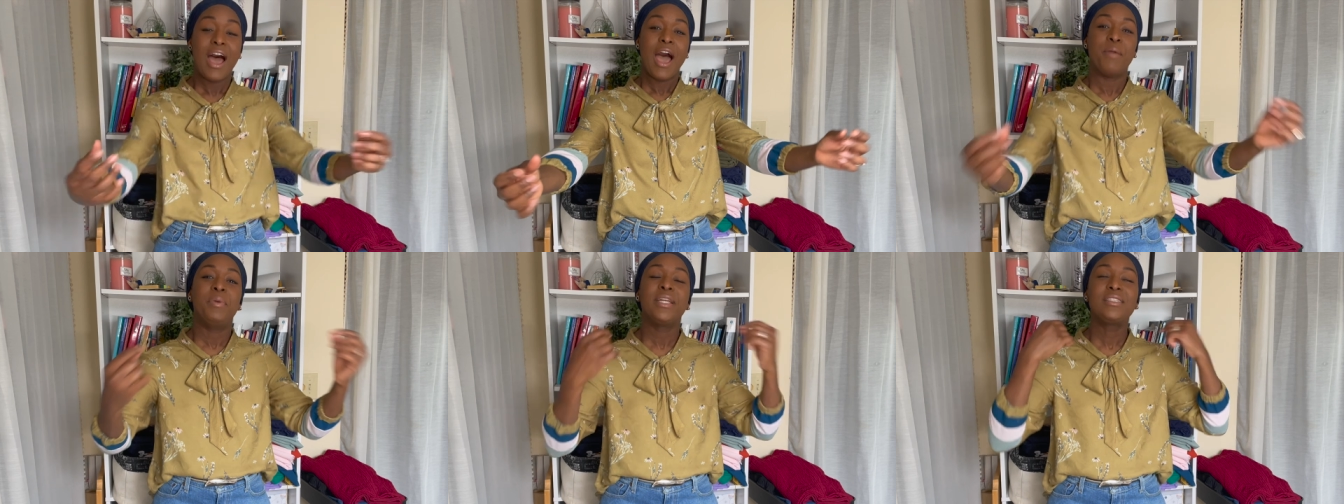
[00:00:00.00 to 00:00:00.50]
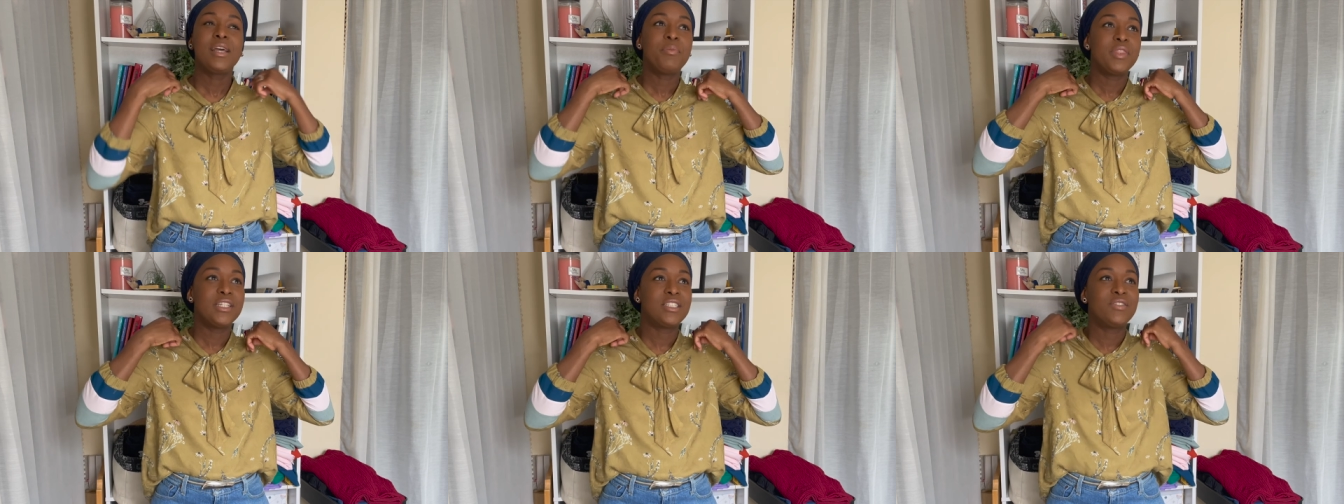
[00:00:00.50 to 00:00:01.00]
I picked up
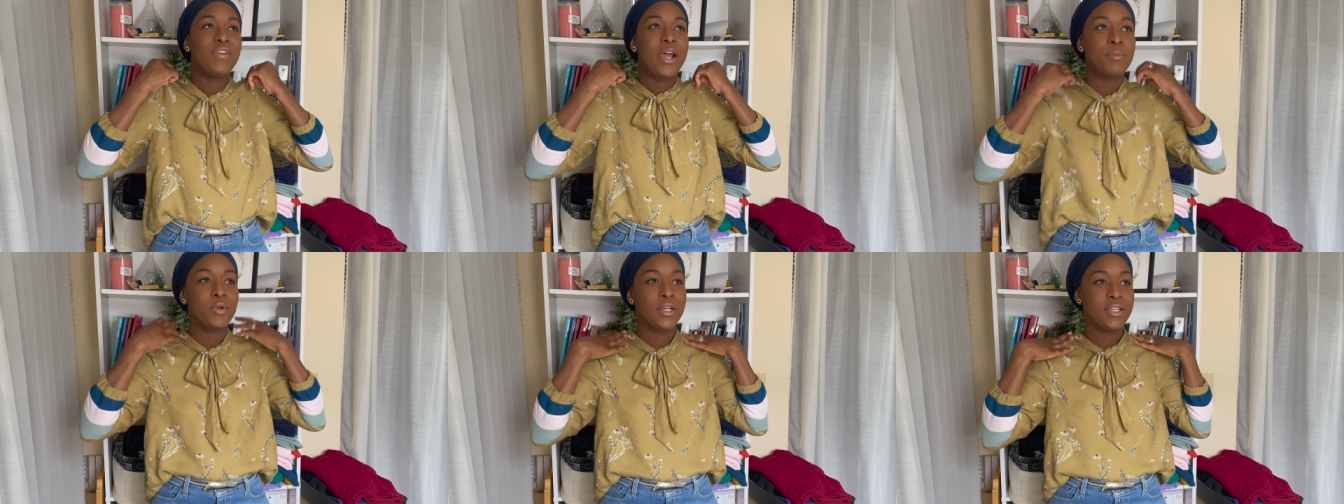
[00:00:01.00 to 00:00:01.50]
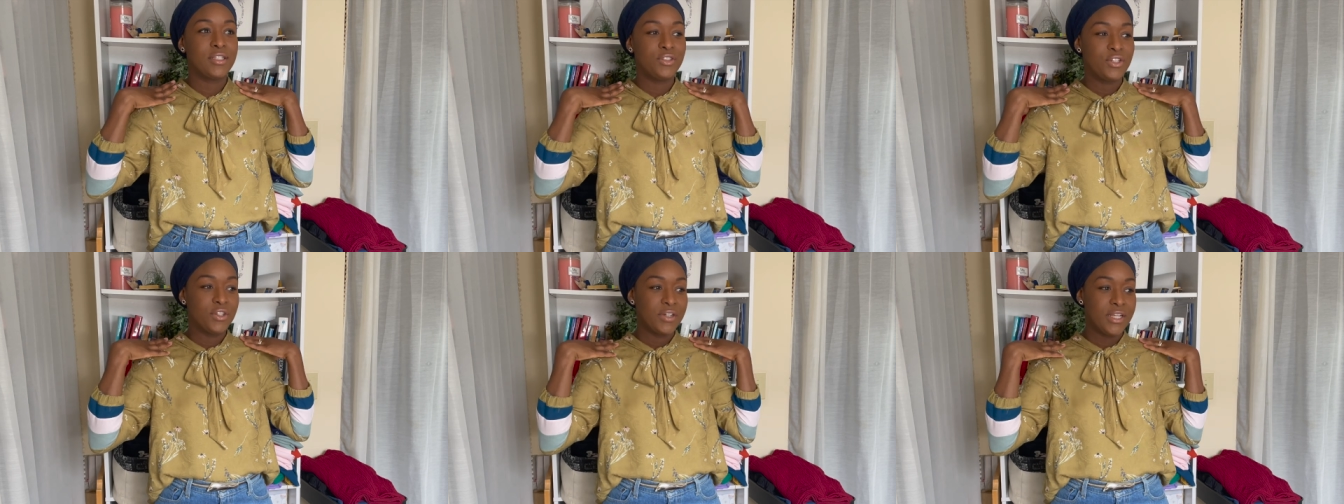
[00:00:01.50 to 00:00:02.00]
this fabric
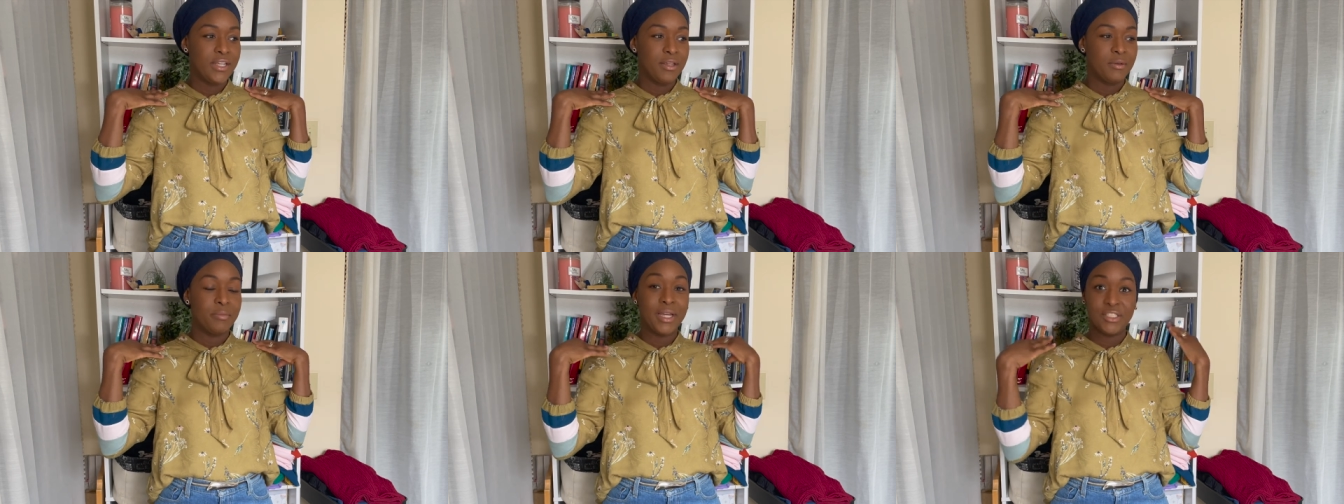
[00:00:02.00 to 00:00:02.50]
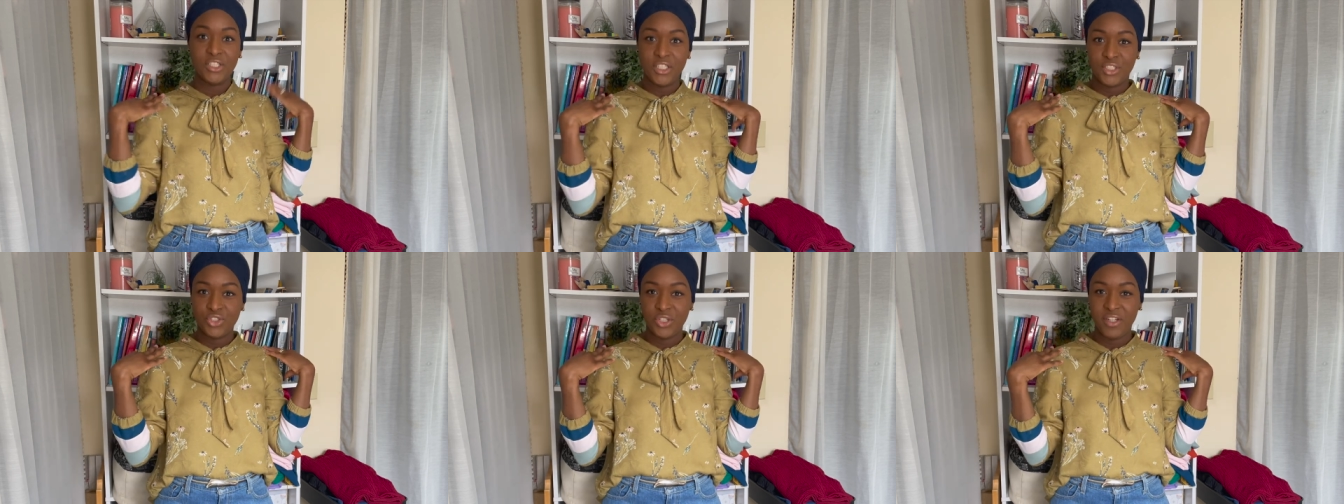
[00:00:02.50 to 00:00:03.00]
during my G
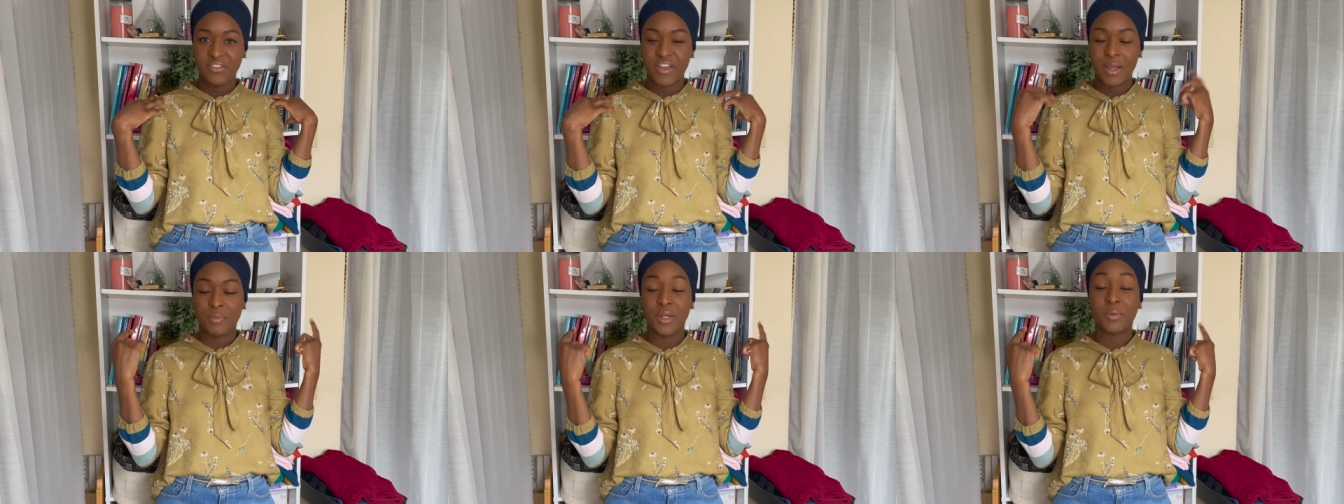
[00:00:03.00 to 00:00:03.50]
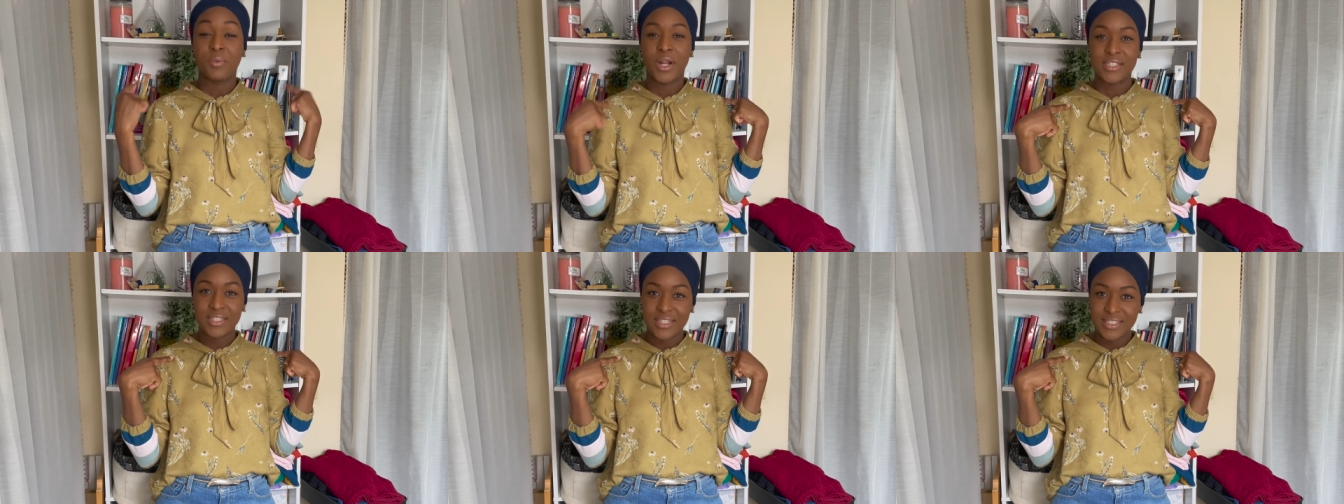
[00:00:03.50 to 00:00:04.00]
Street Fabric
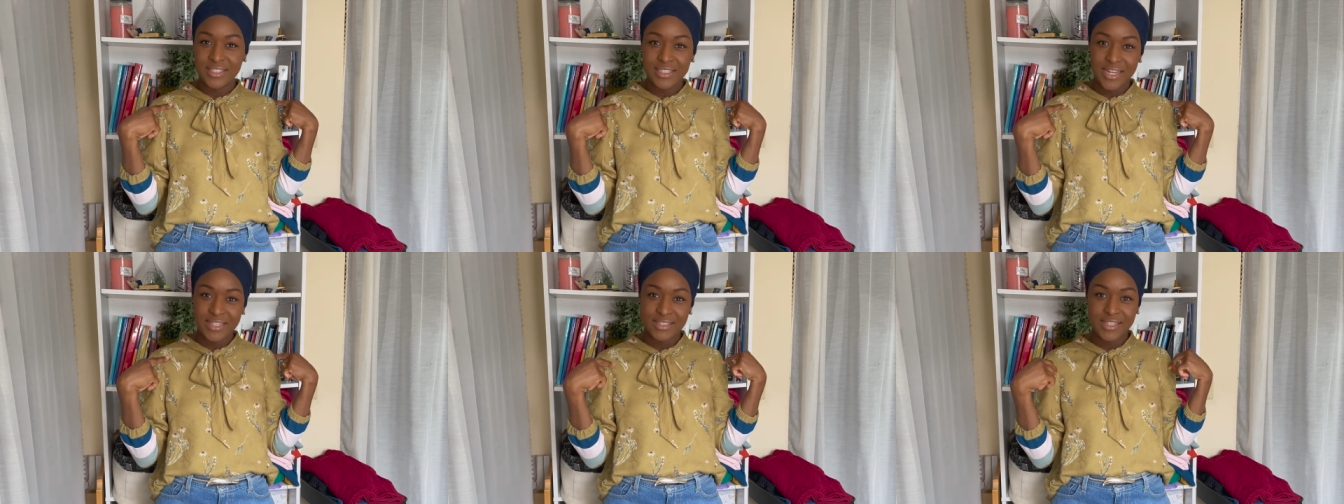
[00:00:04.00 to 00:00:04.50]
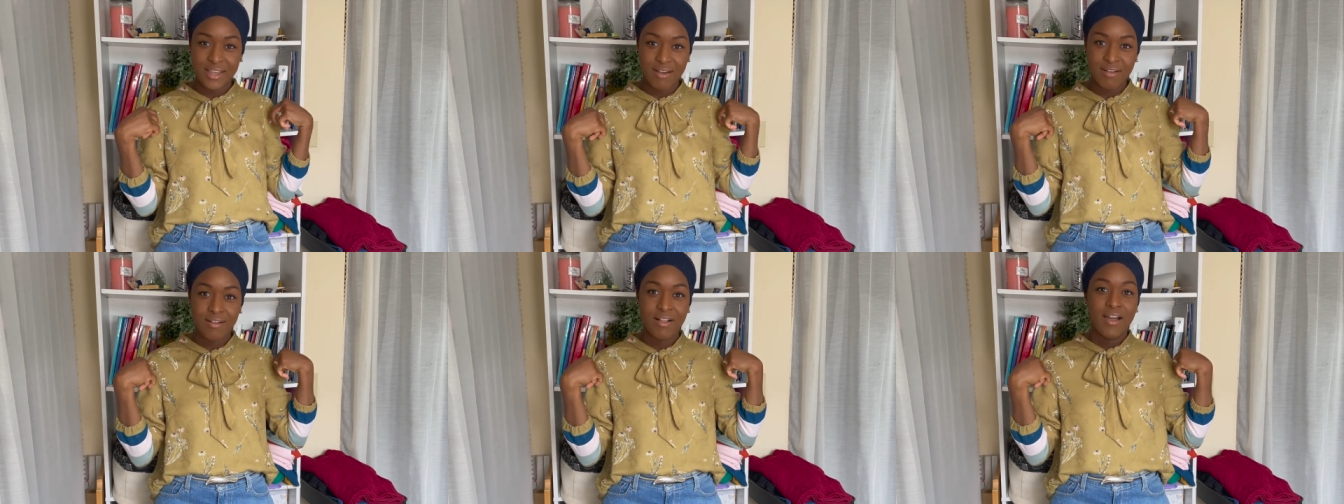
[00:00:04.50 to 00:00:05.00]
President's Day
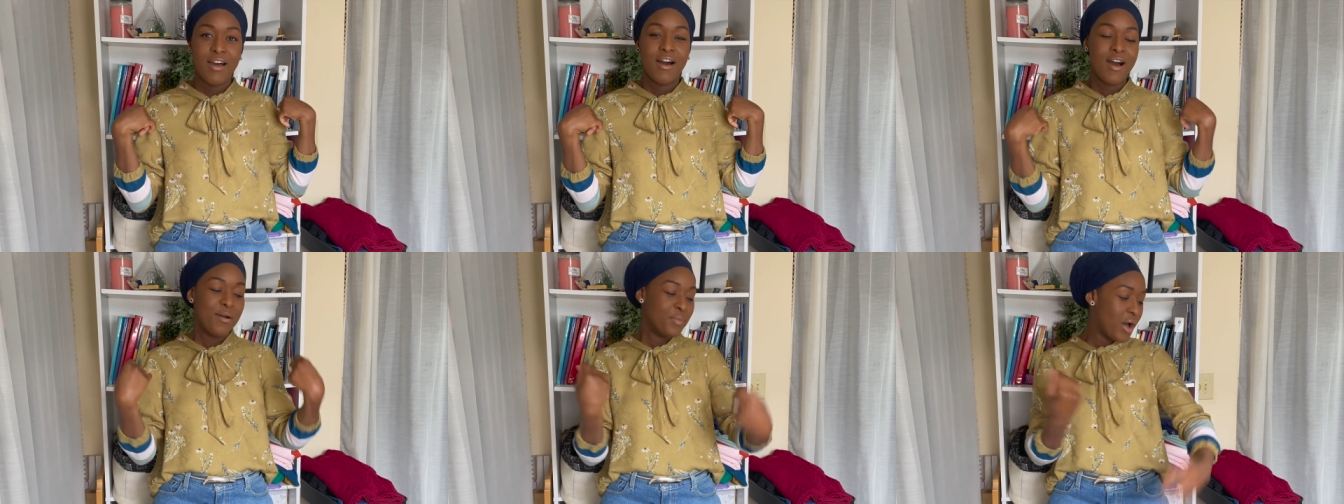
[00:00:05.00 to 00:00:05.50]
sale um,